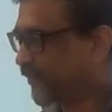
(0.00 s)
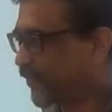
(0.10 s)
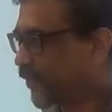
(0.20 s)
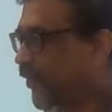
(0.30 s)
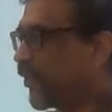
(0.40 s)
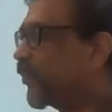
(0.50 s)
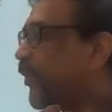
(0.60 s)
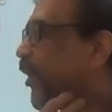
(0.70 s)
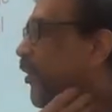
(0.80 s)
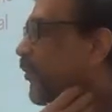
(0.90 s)
So,
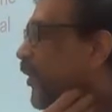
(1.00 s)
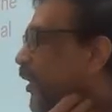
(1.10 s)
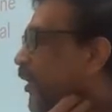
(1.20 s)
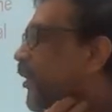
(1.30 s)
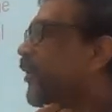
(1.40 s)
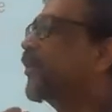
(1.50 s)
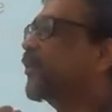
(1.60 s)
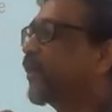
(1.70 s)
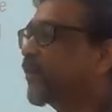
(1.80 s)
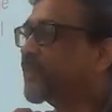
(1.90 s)
from
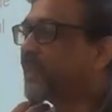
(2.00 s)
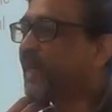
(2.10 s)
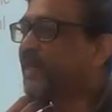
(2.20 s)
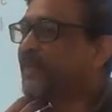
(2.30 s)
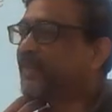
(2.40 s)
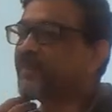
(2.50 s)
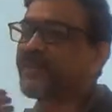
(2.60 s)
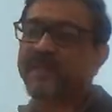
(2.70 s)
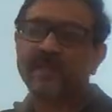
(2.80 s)
tonsillitis,